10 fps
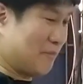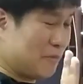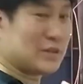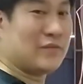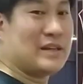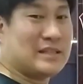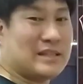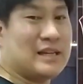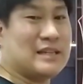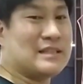most of these
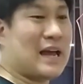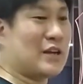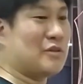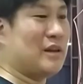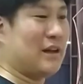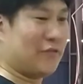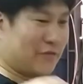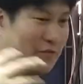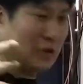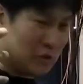things actually if
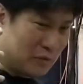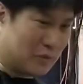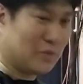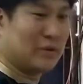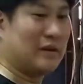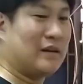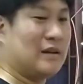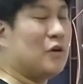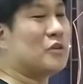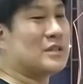you
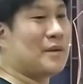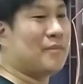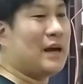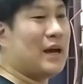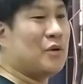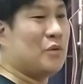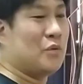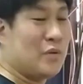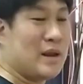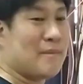go to some guy
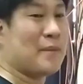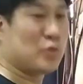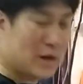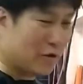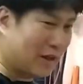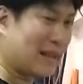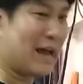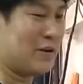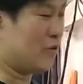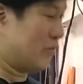who remaps without a
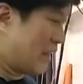dyno,